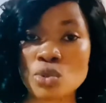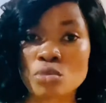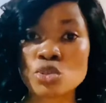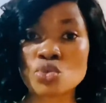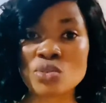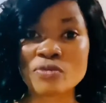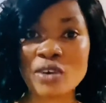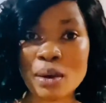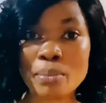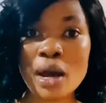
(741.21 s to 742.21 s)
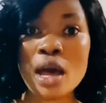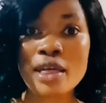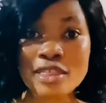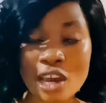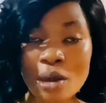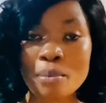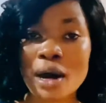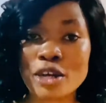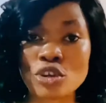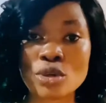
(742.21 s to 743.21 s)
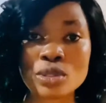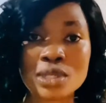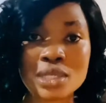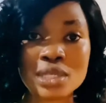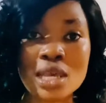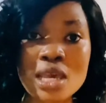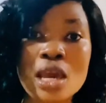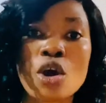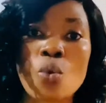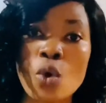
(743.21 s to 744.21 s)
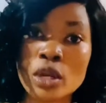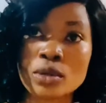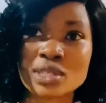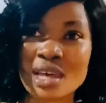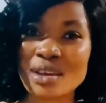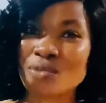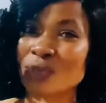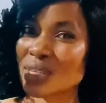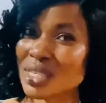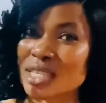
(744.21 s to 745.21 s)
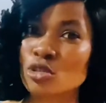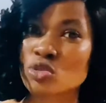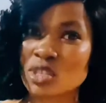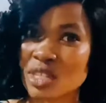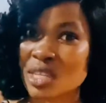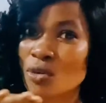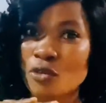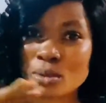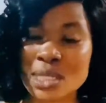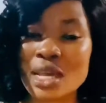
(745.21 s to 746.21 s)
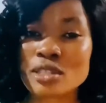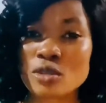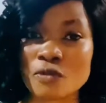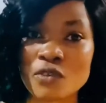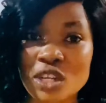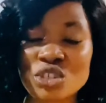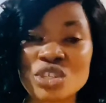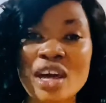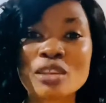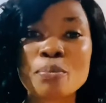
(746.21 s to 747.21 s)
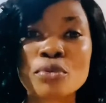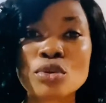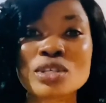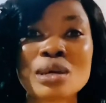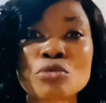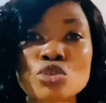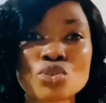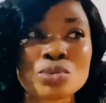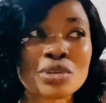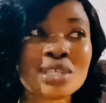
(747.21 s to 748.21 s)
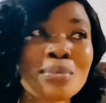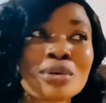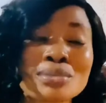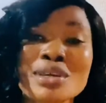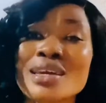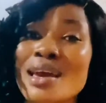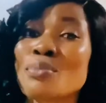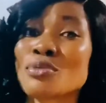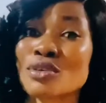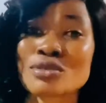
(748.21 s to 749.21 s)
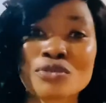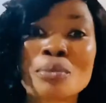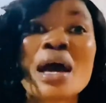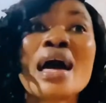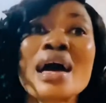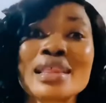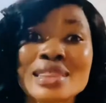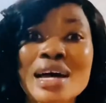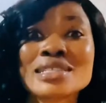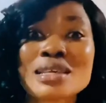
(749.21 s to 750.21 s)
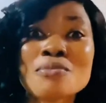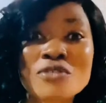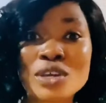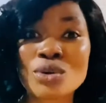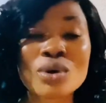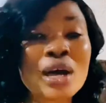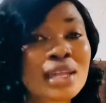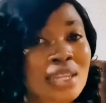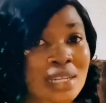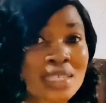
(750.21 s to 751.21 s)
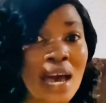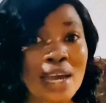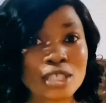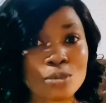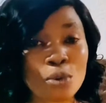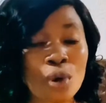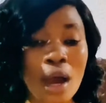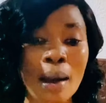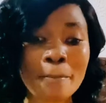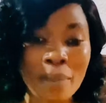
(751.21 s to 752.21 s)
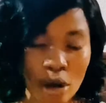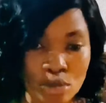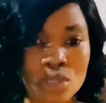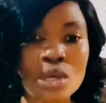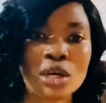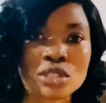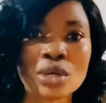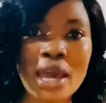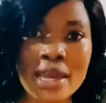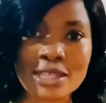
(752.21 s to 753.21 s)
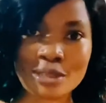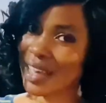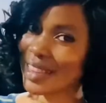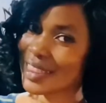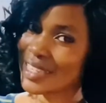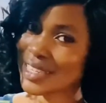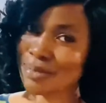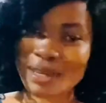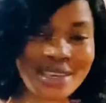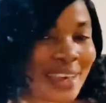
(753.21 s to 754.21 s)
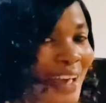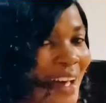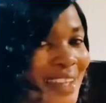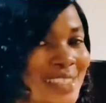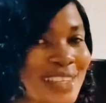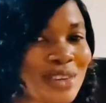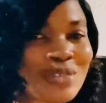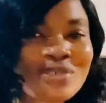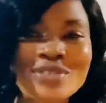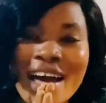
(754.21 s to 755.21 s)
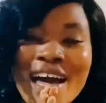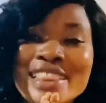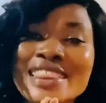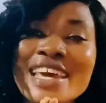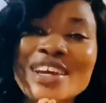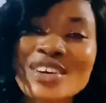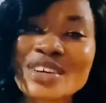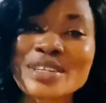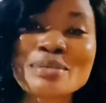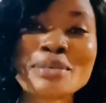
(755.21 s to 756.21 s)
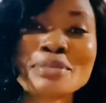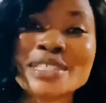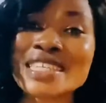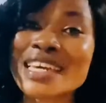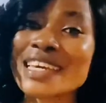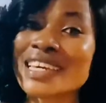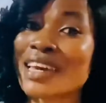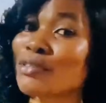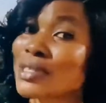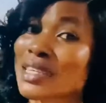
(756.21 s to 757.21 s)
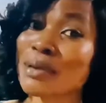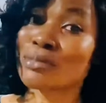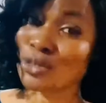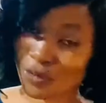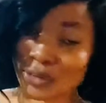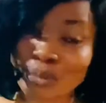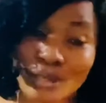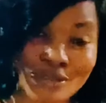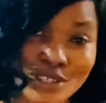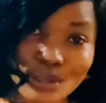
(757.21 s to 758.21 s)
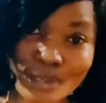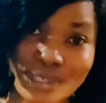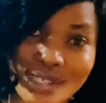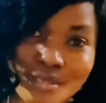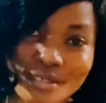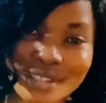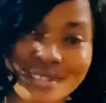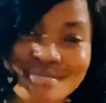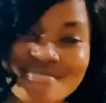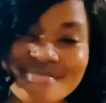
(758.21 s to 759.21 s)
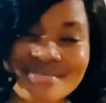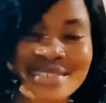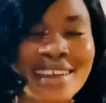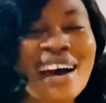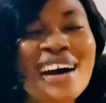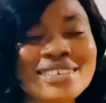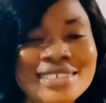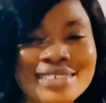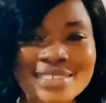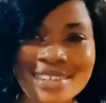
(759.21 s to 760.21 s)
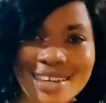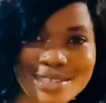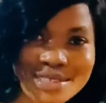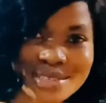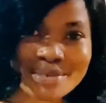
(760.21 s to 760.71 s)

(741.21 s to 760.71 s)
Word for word: So I'm going to revamp them and you're going to see what it looks like detail to detail from start to finish and the products I'm going to use because I bought many hair products from that same vendor that I spoke about. So guys, this is me, Antonov. And thank God Baby J gave us time to film this video successfully. I'll see you in the next.